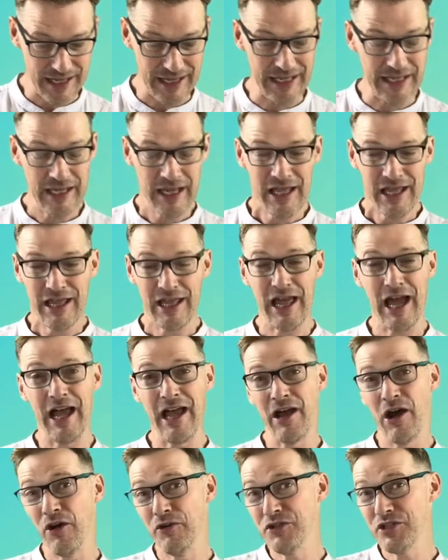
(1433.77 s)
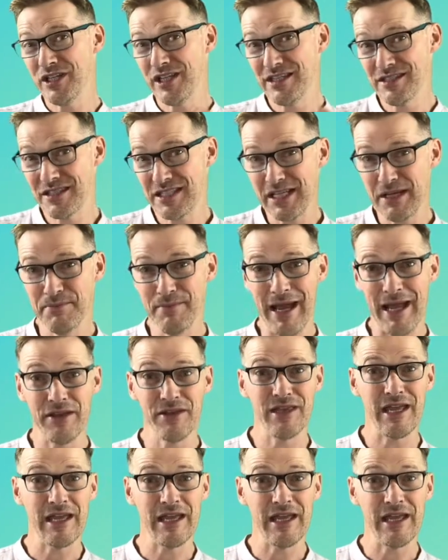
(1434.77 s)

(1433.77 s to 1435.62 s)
They, uh, uh, on Jesus' command,